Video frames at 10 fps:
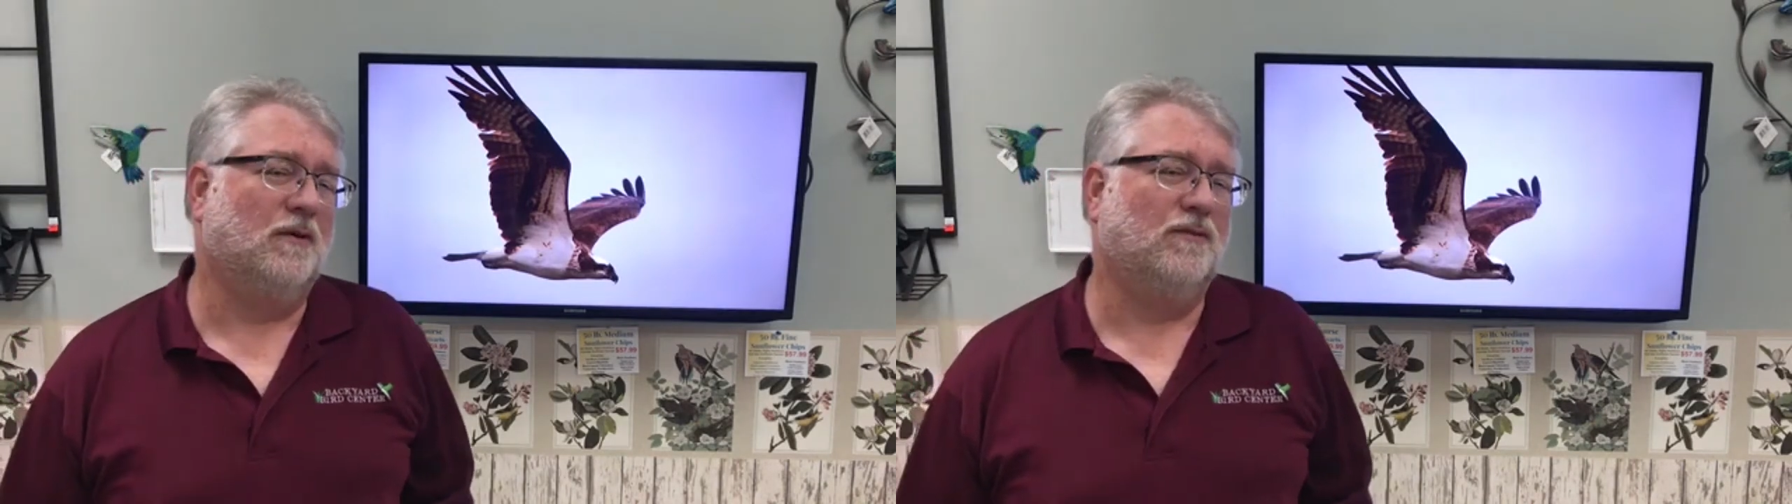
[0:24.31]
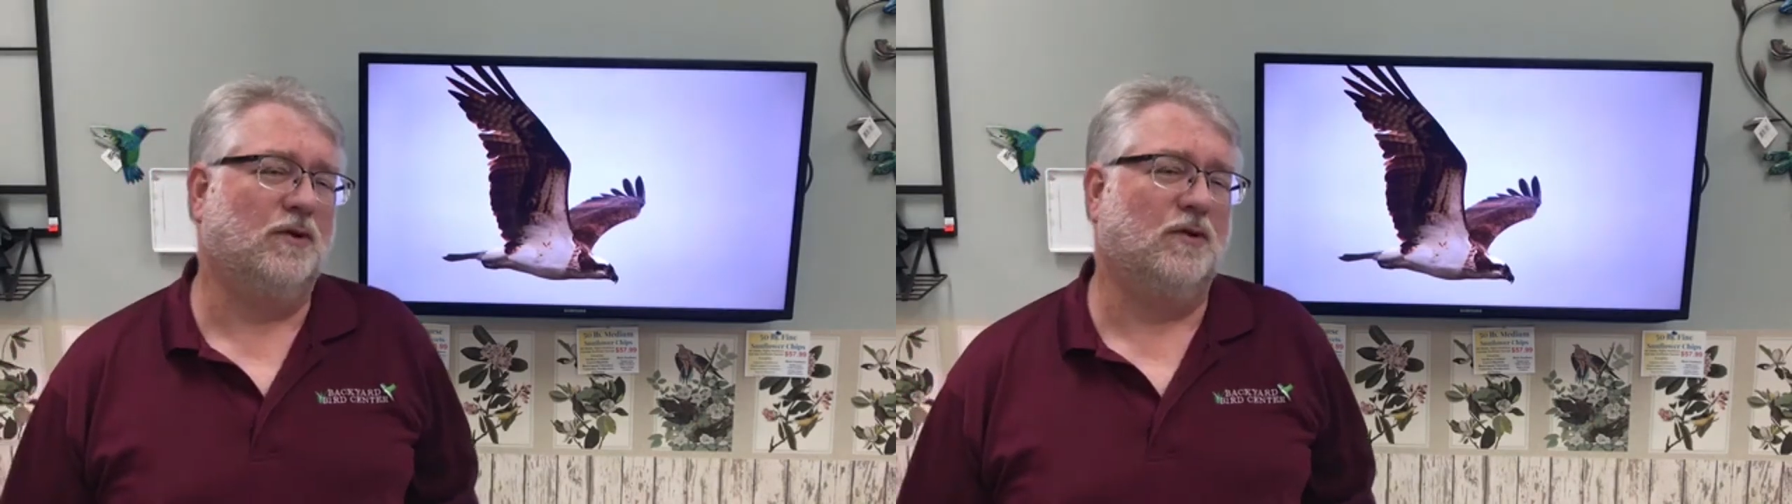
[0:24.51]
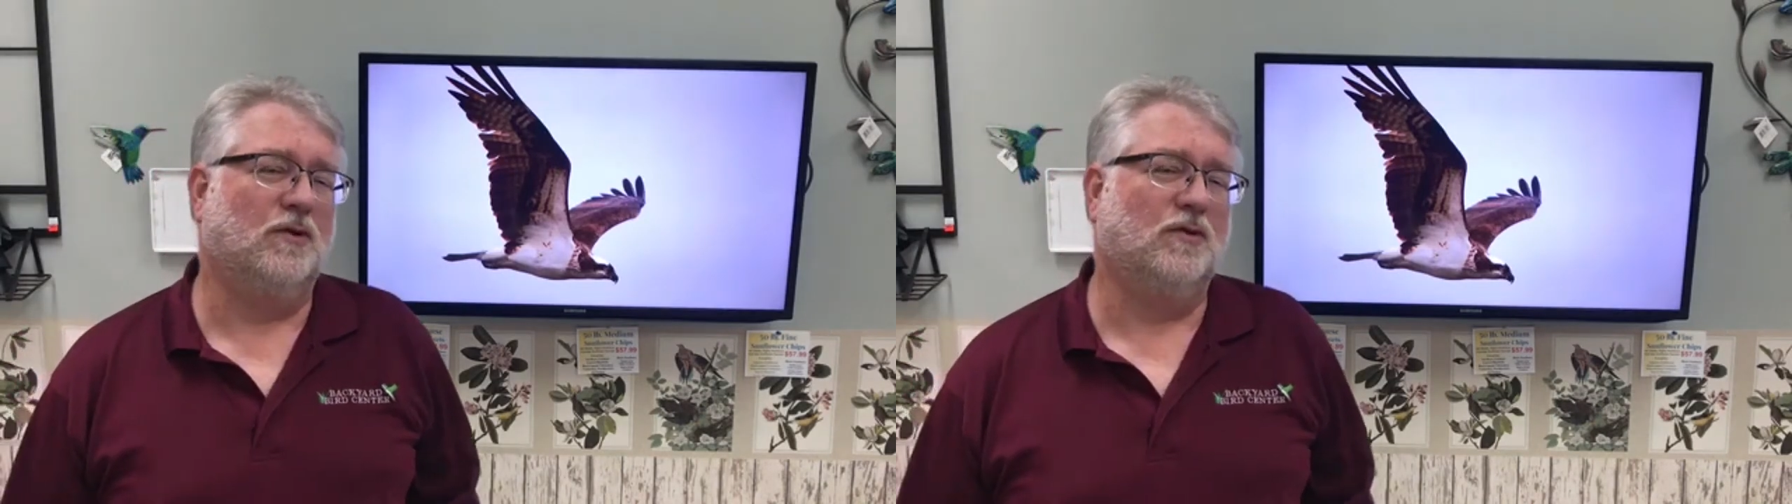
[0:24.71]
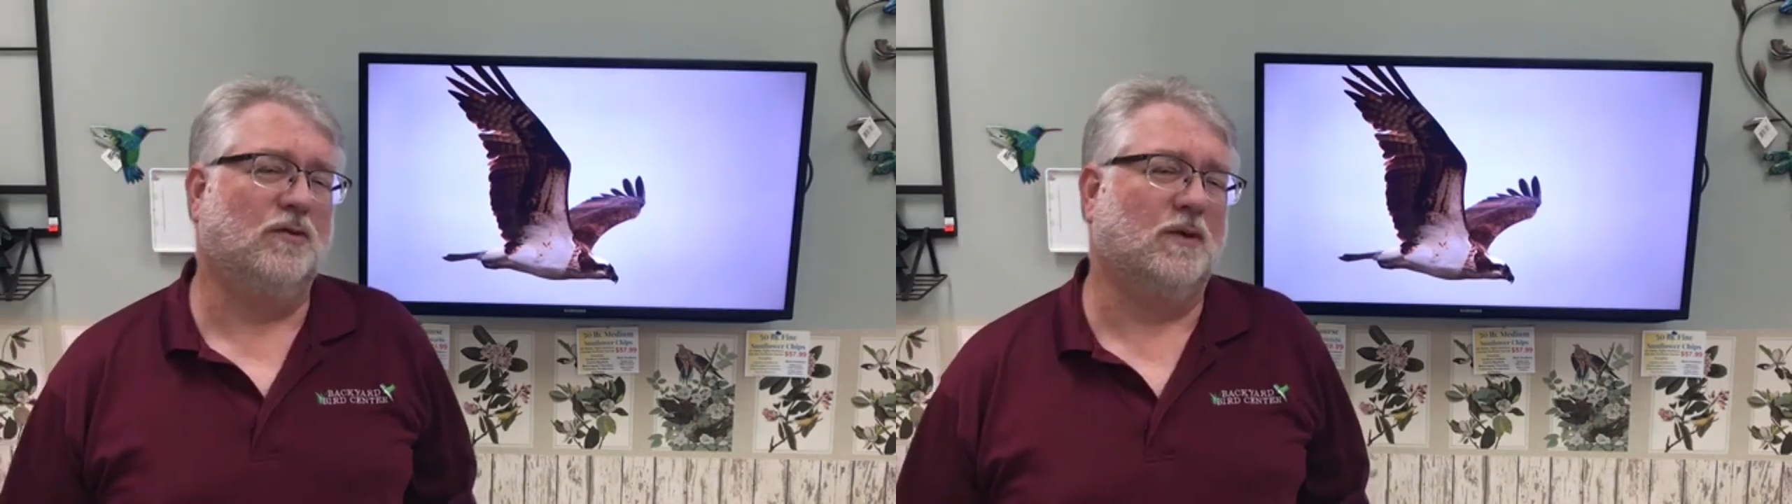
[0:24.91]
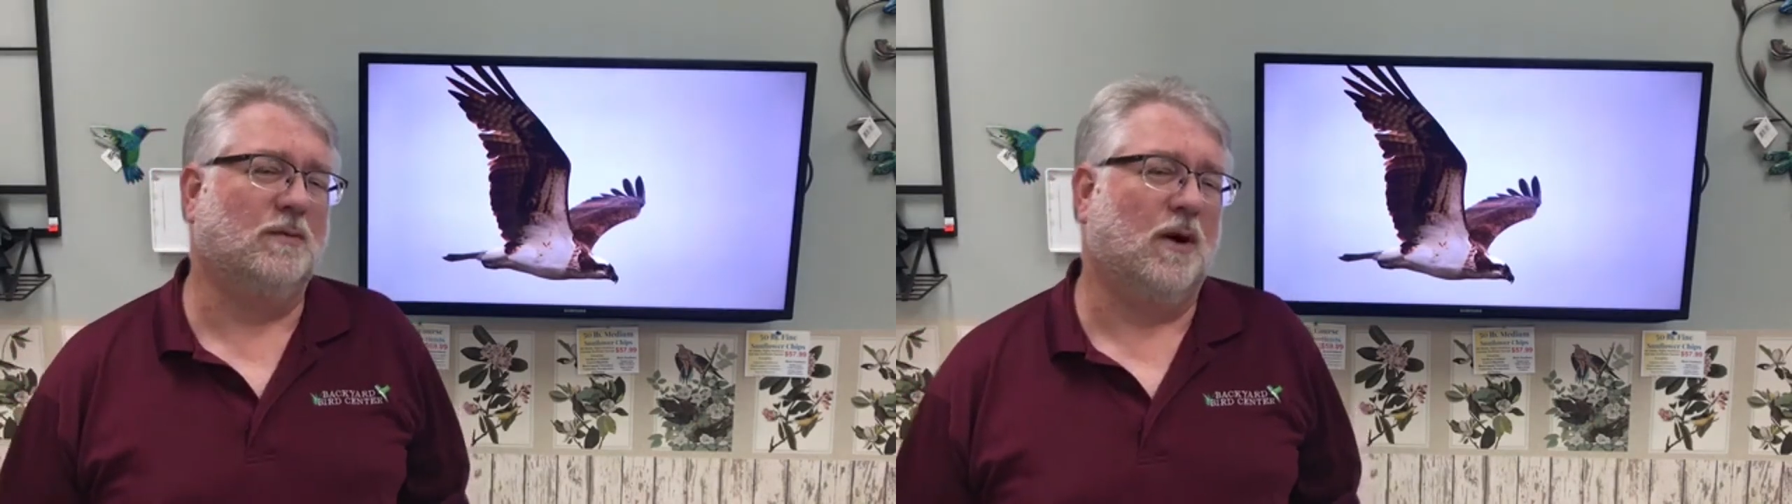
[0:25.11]

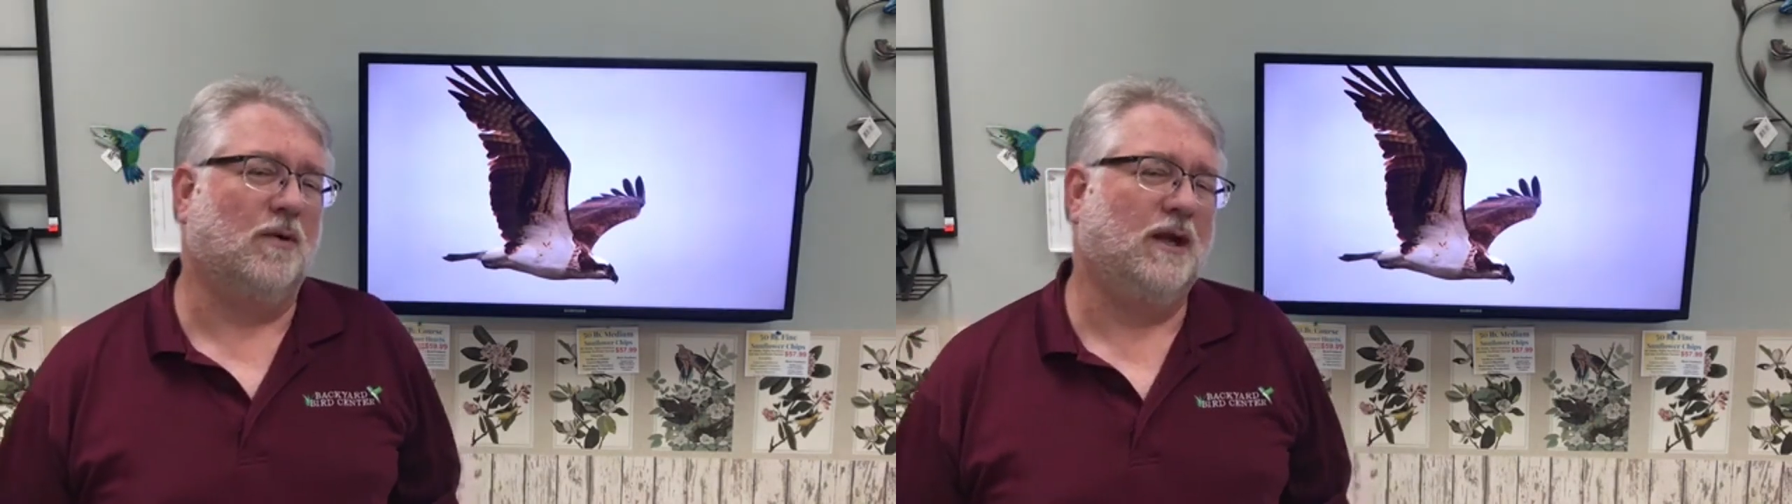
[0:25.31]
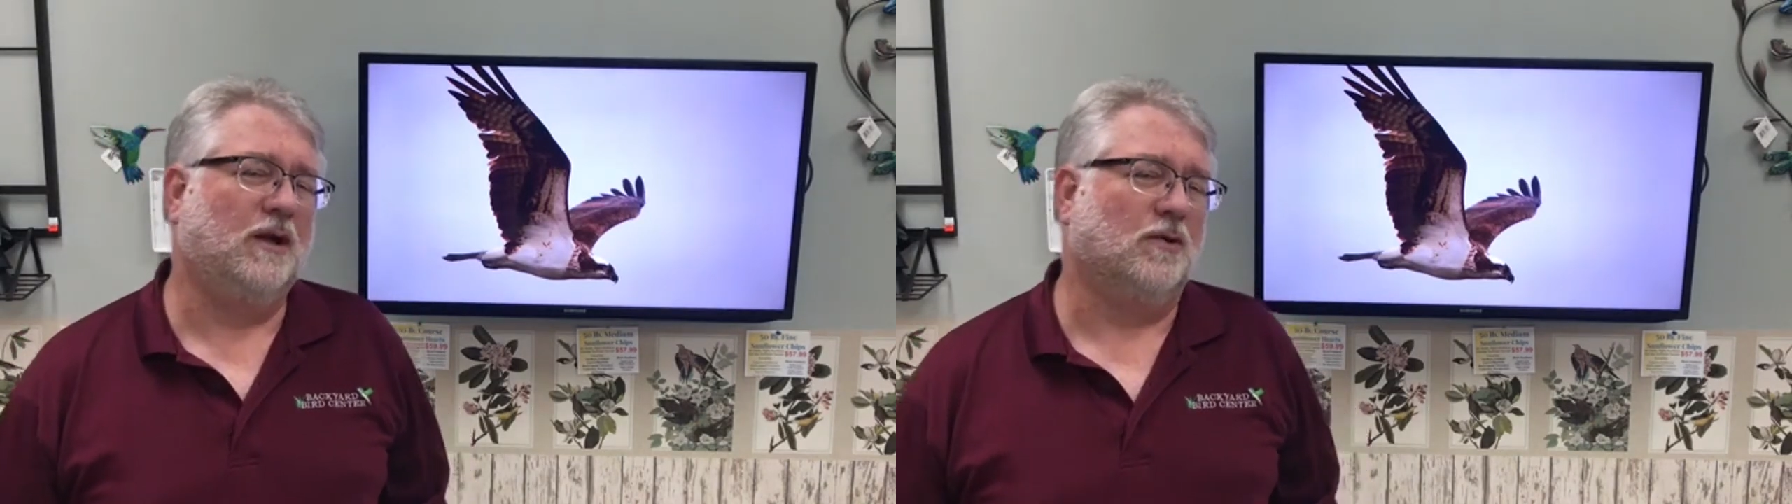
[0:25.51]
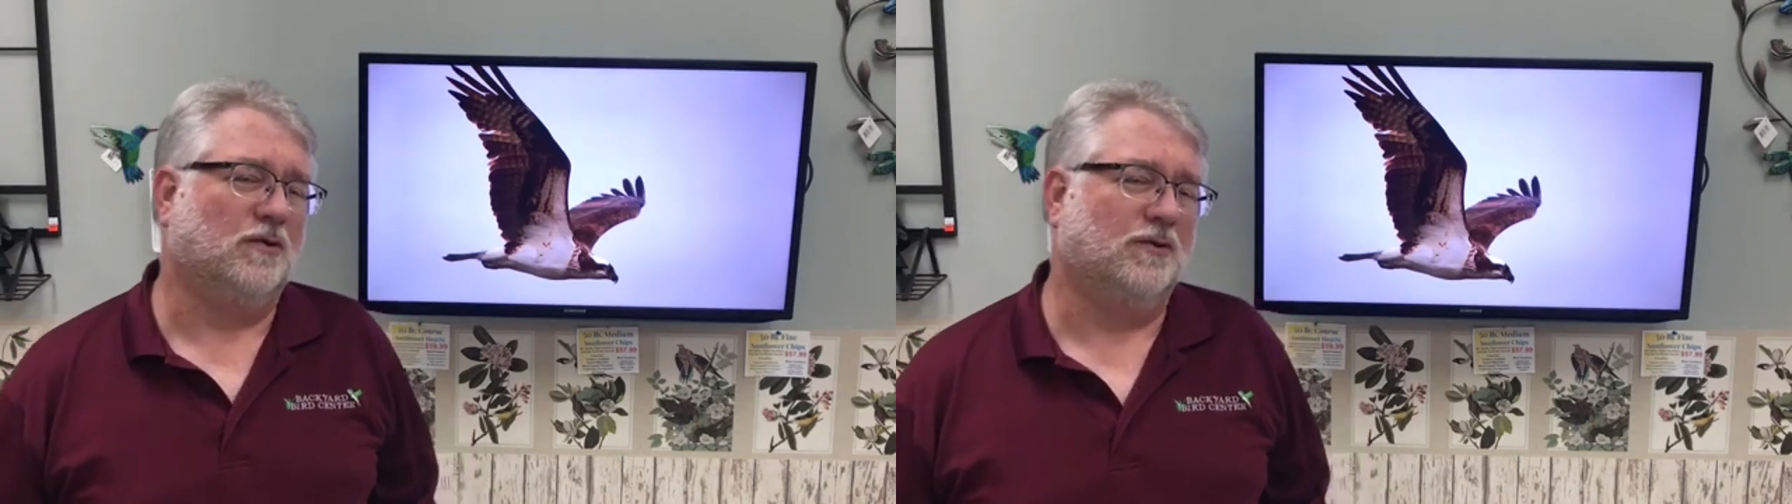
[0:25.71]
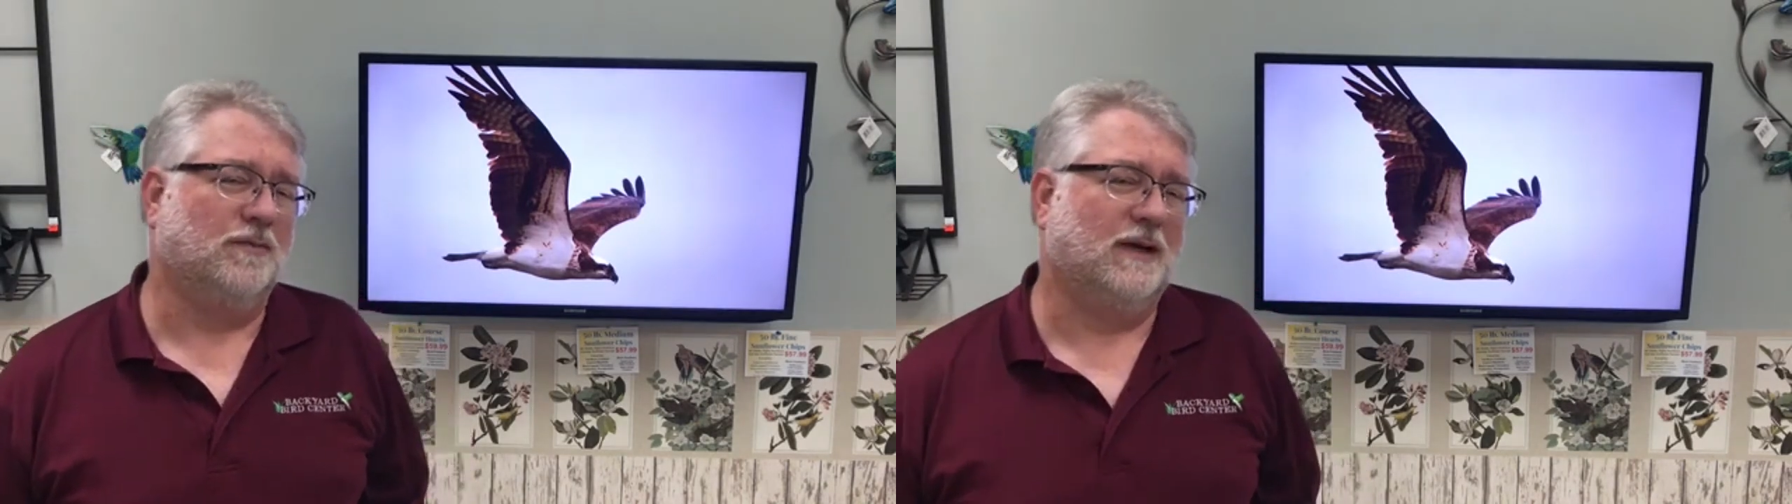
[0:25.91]
confuse with bald eagles.